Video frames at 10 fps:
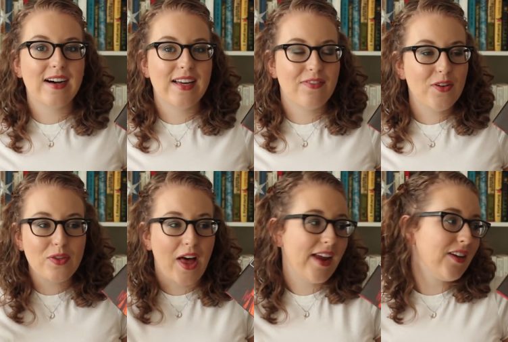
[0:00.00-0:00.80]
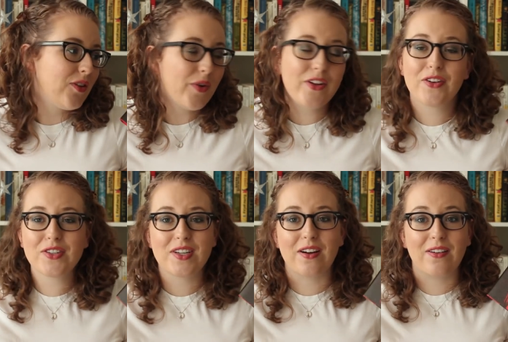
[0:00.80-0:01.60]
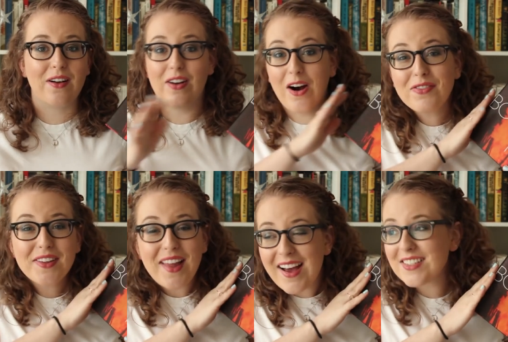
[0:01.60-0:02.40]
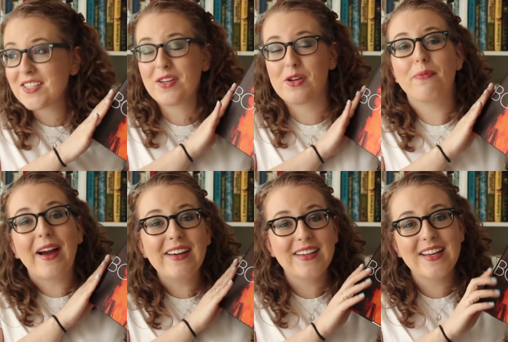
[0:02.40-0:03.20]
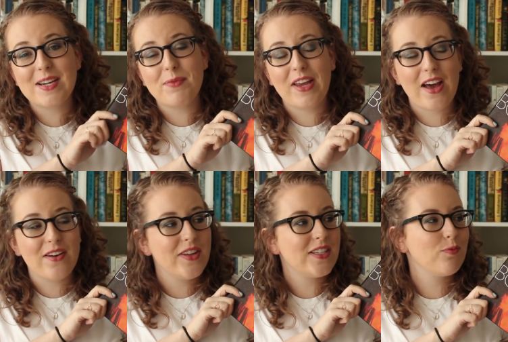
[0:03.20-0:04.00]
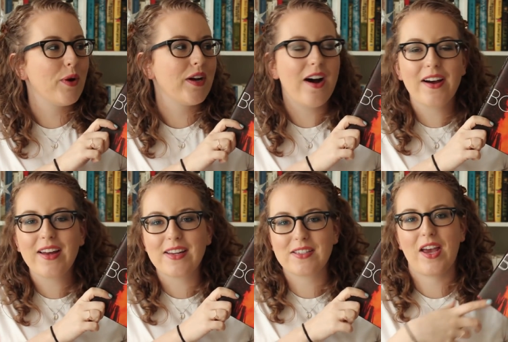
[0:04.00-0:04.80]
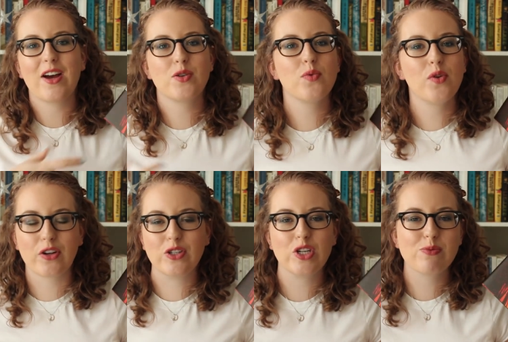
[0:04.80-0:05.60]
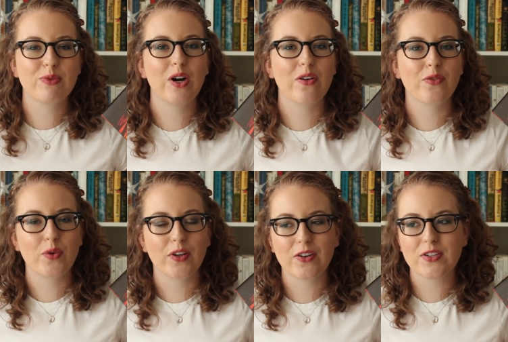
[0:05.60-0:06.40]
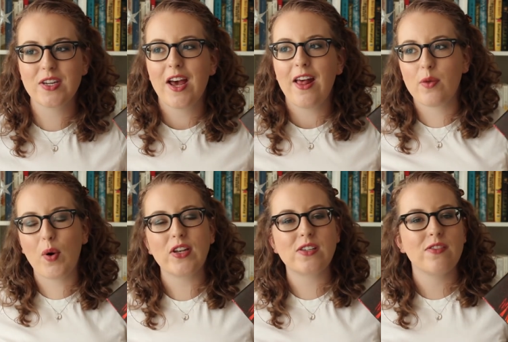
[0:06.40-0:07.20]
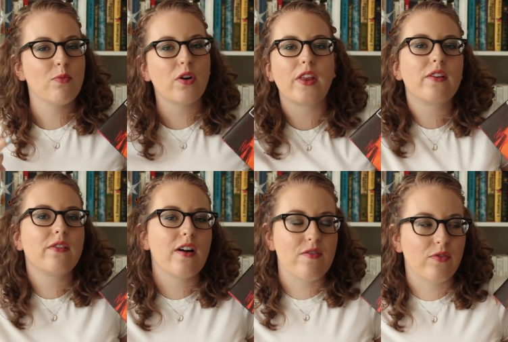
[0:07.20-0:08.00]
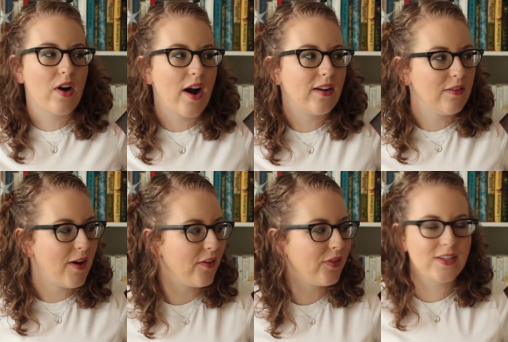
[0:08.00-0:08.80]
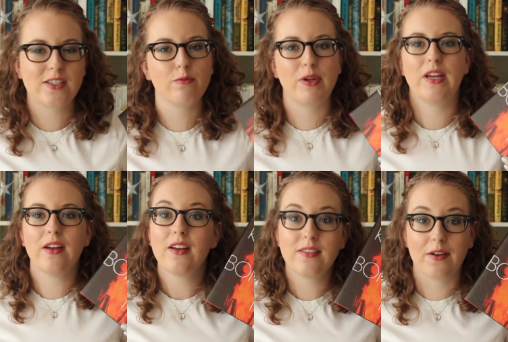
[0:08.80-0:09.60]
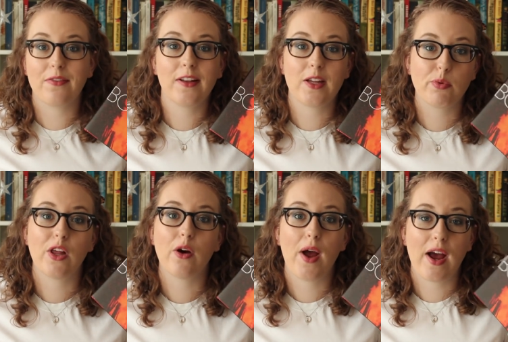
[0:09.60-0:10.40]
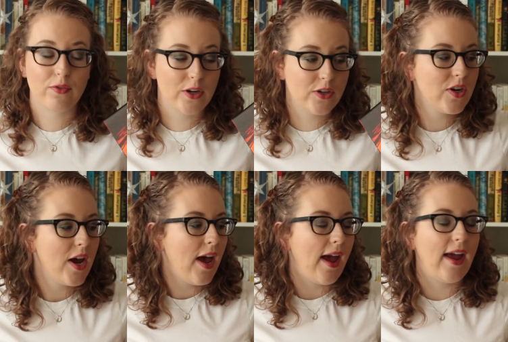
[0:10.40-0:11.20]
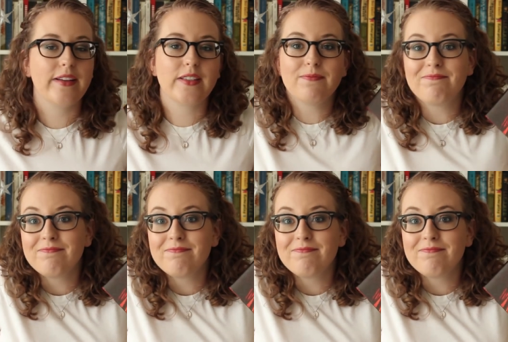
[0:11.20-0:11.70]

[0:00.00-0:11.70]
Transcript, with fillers: Uh, if you like thrillers uh, an awful lot, you might get something out of this, but I, as a casual consumer of thrillers, the ones of the more literary variety, found this to be definitely below average. And